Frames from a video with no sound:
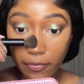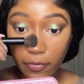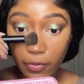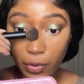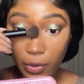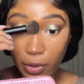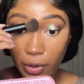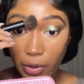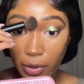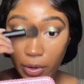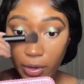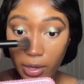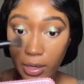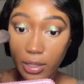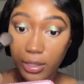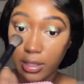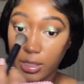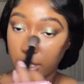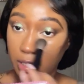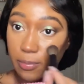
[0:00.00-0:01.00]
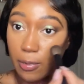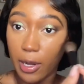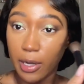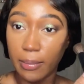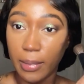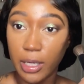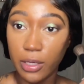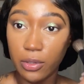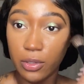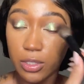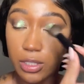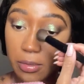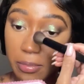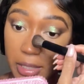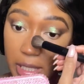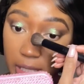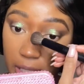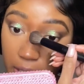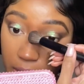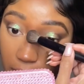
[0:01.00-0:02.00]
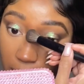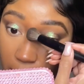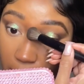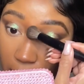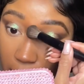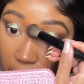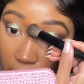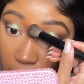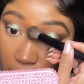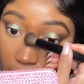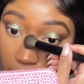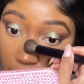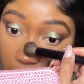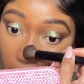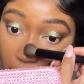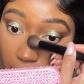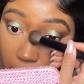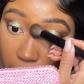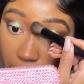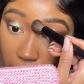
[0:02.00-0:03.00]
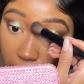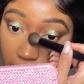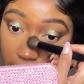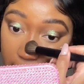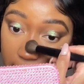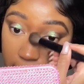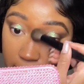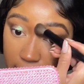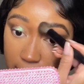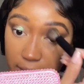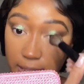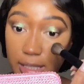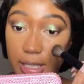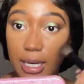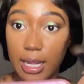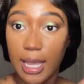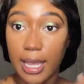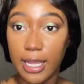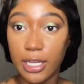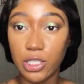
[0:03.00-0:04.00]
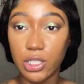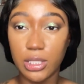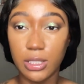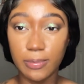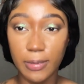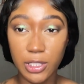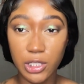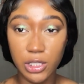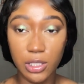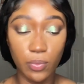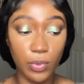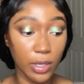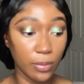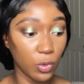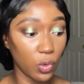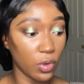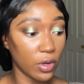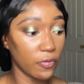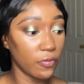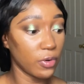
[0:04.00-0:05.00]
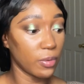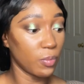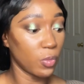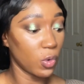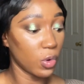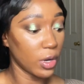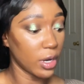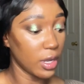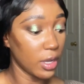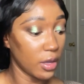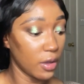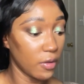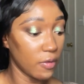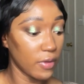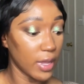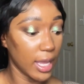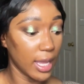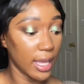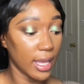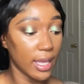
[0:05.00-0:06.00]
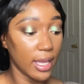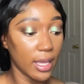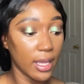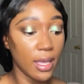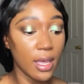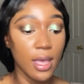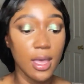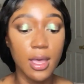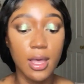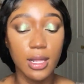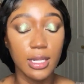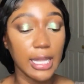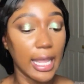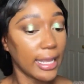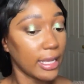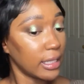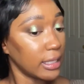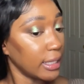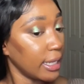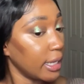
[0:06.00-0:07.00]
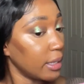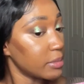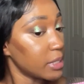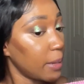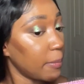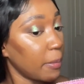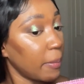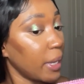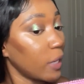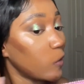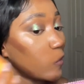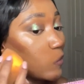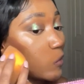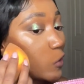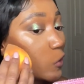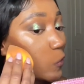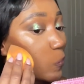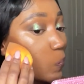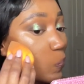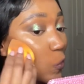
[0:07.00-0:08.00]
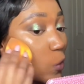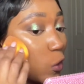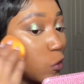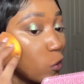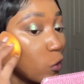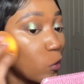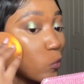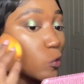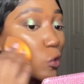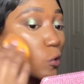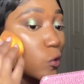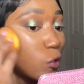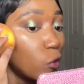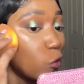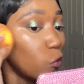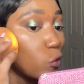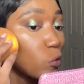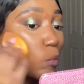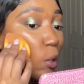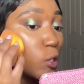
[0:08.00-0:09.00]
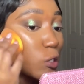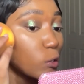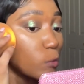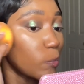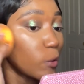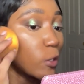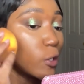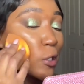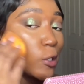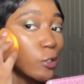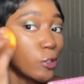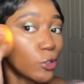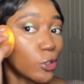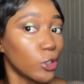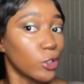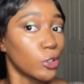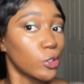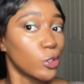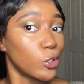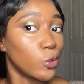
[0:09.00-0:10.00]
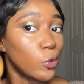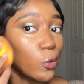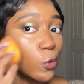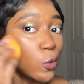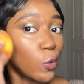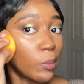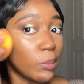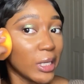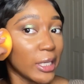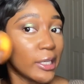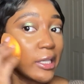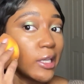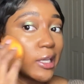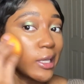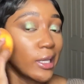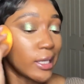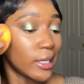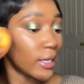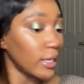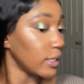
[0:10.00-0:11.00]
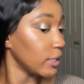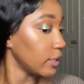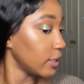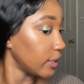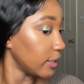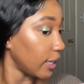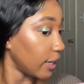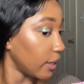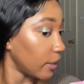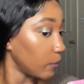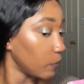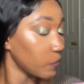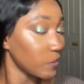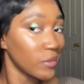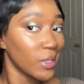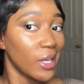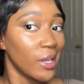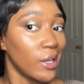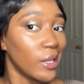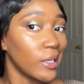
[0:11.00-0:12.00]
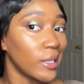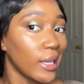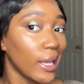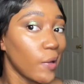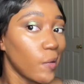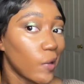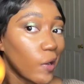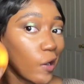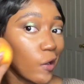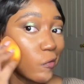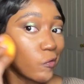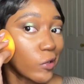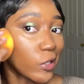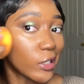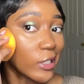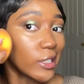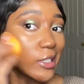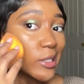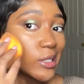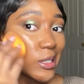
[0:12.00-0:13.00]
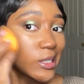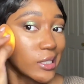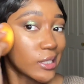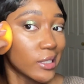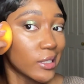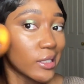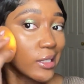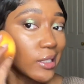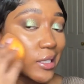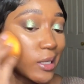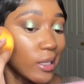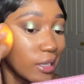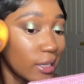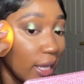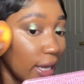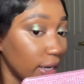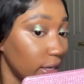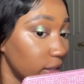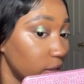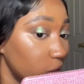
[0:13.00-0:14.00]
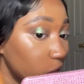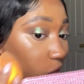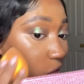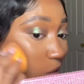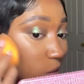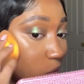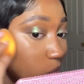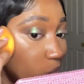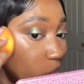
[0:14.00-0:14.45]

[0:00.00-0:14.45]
for this part of my nose to be pretty snatched, especially when I'm going for more of a like glam type of makeup look. And then I'm just gonna use my sponge to blend it in, and look at that. Look how effortless that is.